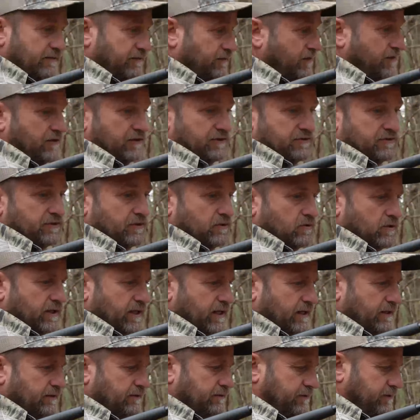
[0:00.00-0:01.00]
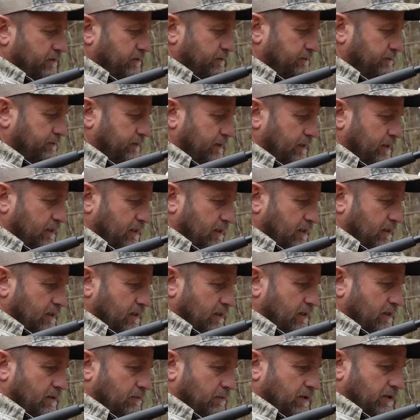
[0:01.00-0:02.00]
they're done sold out. So,
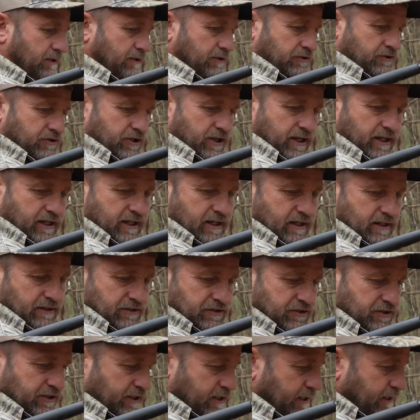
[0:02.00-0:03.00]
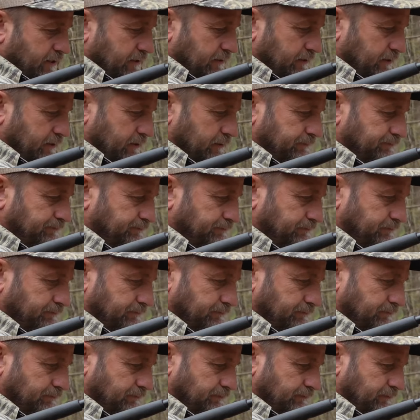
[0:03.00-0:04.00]
but just check that and see.
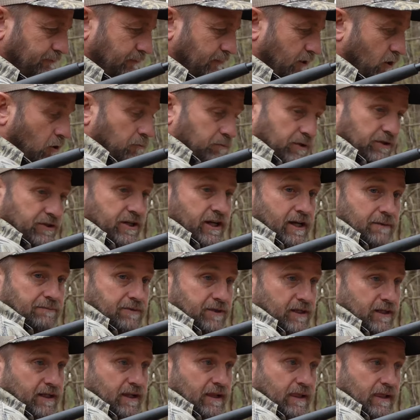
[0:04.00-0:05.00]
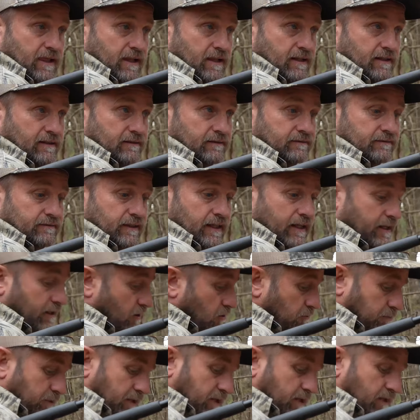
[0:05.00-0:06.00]
Hope this helps you. Hey,
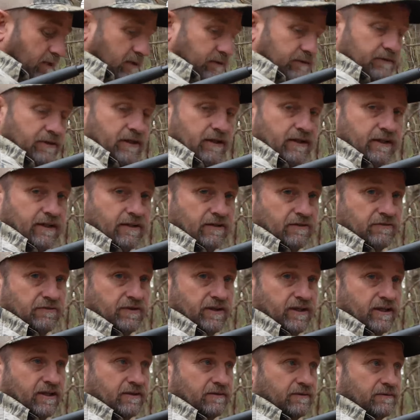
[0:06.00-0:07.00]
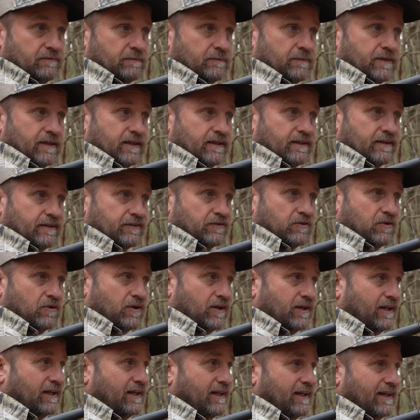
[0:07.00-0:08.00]
hope you kill a turkey on video. Because
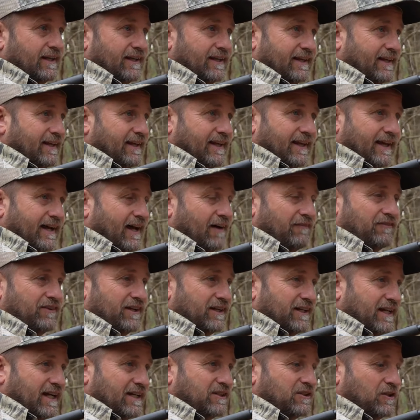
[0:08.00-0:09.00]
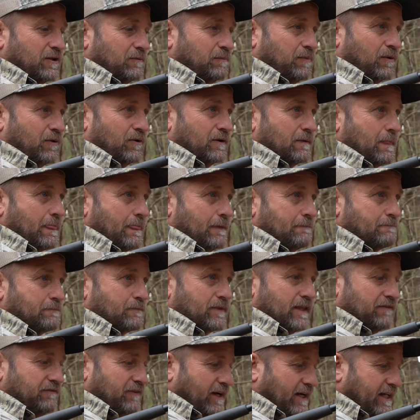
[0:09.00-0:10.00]
what I've done got to the point,
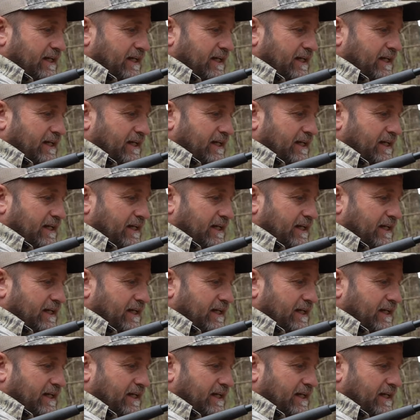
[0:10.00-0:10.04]
if I